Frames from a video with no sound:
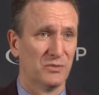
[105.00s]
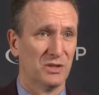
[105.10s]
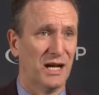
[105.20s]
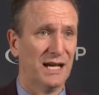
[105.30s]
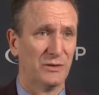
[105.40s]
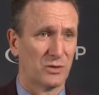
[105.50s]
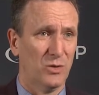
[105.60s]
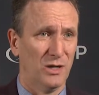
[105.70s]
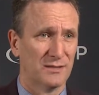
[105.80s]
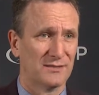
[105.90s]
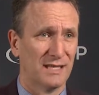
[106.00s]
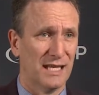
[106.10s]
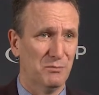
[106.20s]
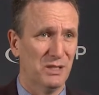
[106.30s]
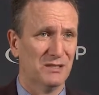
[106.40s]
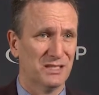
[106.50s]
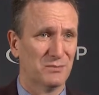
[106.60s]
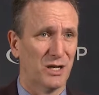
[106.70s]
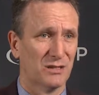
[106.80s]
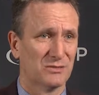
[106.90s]
to hire quants and build these
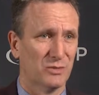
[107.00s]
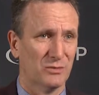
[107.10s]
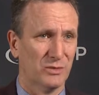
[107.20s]
models, well,